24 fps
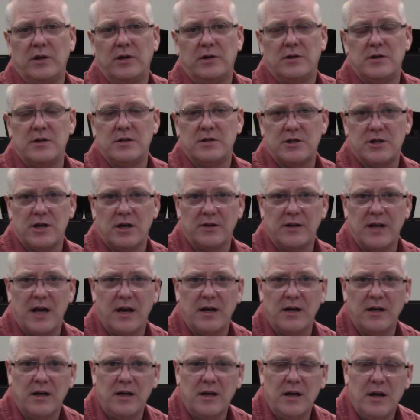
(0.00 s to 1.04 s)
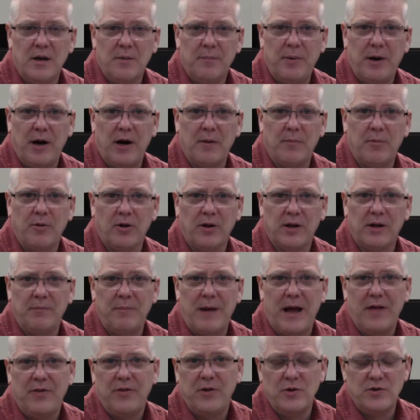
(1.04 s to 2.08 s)
He shared that parable in
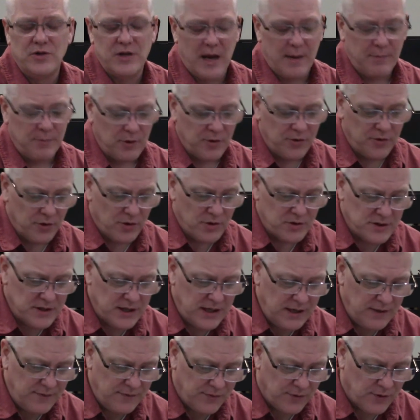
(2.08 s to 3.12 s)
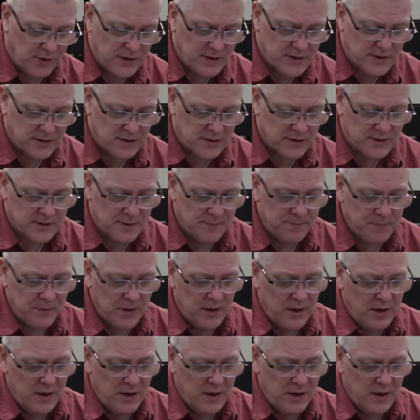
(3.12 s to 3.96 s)
Matthew chapter 13, for instance.